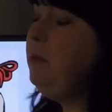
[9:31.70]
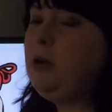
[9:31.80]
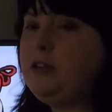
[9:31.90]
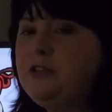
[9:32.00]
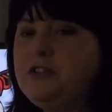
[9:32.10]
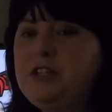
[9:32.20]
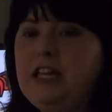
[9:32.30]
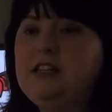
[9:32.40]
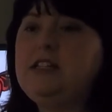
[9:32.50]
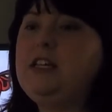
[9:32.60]
are
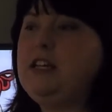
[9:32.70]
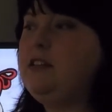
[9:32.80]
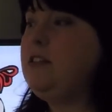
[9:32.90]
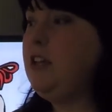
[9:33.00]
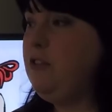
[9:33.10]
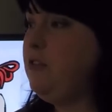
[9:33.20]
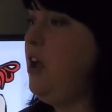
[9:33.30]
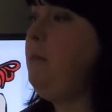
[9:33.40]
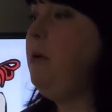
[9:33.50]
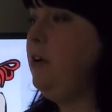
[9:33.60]
understanding that you're
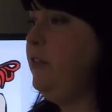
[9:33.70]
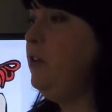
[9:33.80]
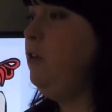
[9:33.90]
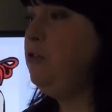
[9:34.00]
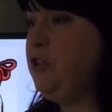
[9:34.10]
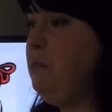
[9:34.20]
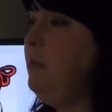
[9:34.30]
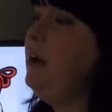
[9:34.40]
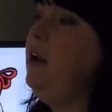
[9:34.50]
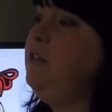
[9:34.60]
not part of their culture. You might not